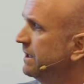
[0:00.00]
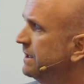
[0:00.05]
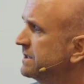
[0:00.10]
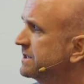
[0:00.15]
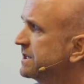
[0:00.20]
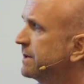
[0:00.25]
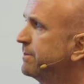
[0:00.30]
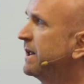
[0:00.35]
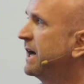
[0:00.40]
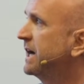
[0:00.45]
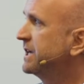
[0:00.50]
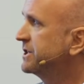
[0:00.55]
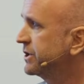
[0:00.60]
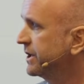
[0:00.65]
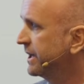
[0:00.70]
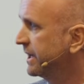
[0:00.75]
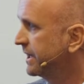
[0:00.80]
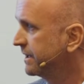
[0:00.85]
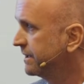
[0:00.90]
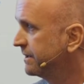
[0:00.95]
Supply
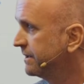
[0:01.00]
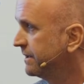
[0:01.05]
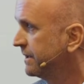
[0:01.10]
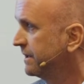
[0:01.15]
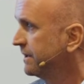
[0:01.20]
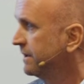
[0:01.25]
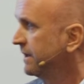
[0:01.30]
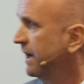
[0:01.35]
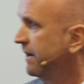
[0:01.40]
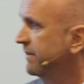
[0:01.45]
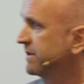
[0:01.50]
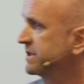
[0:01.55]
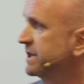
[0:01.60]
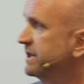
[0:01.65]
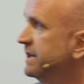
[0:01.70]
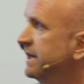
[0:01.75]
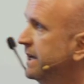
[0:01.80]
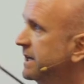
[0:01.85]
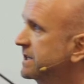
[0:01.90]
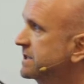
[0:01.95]
chain, obviously
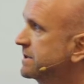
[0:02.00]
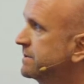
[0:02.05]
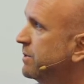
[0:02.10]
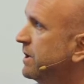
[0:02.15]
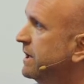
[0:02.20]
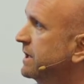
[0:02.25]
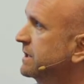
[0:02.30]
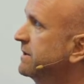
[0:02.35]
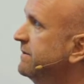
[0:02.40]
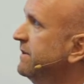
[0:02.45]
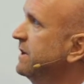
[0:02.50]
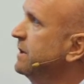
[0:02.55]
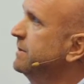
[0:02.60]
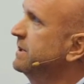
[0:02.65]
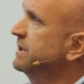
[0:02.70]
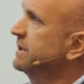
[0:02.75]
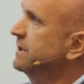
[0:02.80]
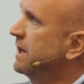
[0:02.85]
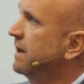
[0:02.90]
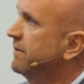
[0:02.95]
next, product
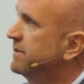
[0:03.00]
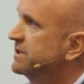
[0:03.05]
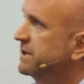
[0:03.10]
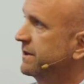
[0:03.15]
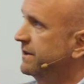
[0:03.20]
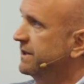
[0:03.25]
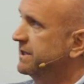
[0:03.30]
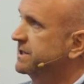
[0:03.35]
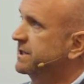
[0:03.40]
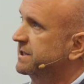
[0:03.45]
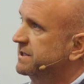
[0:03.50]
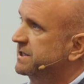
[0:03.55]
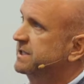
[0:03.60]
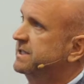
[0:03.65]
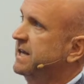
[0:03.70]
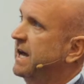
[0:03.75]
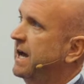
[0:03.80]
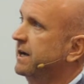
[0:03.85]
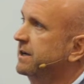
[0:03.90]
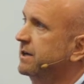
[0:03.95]
development, and obviously these can
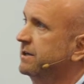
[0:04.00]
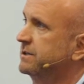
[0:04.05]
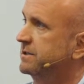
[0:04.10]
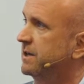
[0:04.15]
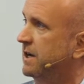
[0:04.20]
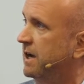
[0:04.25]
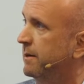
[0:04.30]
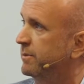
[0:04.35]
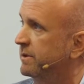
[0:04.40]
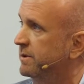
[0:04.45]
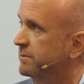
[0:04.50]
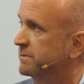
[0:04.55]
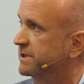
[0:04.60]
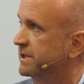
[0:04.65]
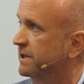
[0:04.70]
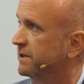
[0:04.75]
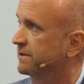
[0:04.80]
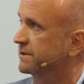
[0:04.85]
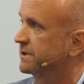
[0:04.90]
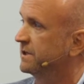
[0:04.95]
stack on top of
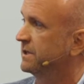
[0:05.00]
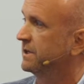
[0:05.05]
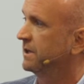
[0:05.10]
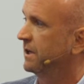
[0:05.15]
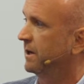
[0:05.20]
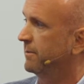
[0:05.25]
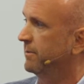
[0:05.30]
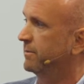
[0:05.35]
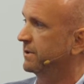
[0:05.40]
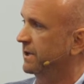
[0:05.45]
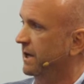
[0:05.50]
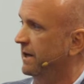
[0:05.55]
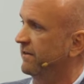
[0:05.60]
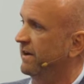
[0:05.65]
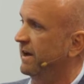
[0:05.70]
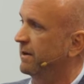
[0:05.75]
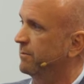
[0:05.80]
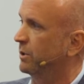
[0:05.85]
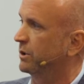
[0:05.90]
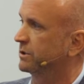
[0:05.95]
themselves,
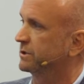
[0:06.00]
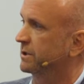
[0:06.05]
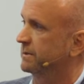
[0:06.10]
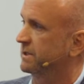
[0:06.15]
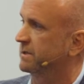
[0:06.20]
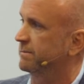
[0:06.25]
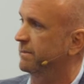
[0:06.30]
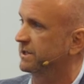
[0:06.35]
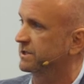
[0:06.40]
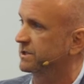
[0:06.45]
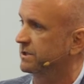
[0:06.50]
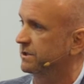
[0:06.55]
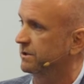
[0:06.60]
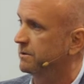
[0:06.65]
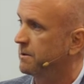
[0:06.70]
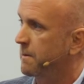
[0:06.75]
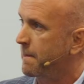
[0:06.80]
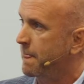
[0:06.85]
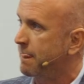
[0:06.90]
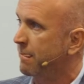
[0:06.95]
have multidimensional.
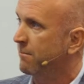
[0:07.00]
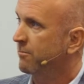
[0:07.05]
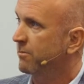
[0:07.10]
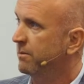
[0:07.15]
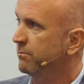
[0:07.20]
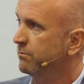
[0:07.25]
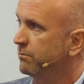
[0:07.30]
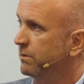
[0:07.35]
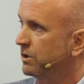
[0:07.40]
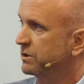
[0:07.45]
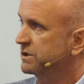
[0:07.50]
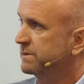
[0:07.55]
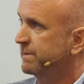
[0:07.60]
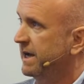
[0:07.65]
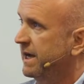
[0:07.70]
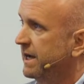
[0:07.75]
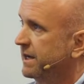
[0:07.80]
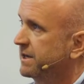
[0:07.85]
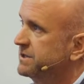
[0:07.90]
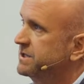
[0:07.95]
But most
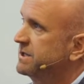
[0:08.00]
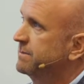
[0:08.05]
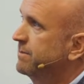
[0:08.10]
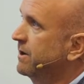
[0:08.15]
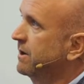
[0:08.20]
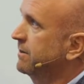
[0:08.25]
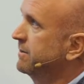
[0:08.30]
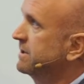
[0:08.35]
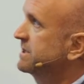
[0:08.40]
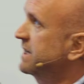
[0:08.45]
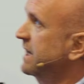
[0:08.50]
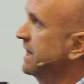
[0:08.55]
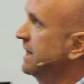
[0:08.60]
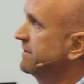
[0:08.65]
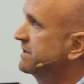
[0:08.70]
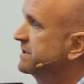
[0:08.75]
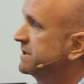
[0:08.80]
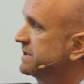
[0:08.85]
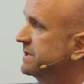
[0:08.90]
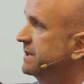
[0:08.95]
package departments have
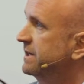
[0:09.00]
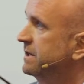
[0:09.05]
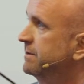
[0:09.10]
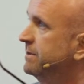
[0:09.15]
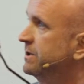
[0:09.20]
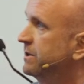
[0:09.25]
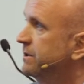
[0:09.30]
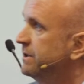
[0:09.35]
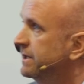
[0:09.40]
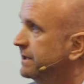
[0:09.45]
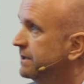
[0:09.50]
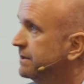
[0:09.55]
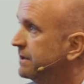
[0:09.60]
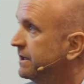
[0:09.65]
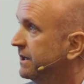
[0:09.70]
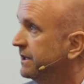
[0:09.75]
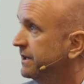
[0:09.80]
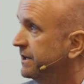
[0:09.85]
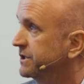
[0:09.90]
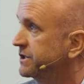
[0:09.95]
a sustainability
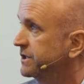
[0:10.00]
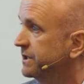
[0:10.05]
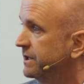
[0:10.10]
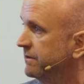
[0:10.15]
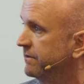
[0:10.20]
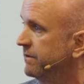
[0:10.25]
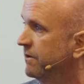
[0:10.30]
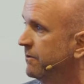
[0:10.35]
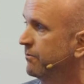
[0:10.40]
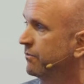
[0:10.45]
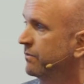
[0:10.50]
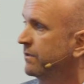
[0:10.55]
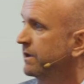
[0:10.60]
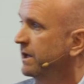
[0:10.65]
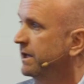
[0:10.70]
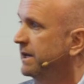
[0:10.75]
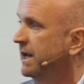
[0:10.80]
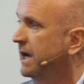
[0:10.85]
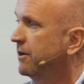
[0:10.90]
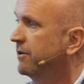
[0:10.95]
initiative.
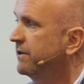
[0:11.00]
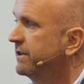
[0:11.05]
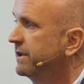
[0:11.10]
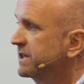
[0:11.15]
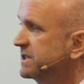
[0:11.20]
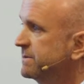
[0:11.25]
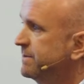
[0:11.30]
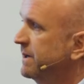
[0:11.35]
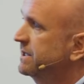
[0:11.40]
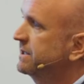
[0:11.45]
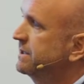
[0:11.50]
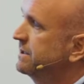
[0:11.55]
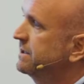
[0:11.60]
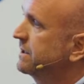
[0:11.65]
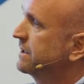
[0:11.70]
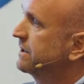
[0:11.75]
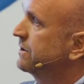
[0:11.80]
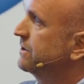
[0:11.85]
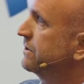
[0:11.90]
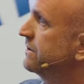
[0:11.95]
And how are they expected
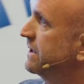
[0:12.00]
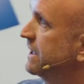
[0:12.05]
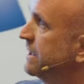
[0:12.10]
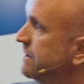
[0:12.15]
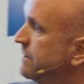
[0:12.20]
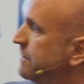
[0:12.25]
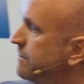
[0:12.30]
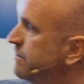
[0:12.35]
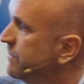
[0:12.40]
to do that?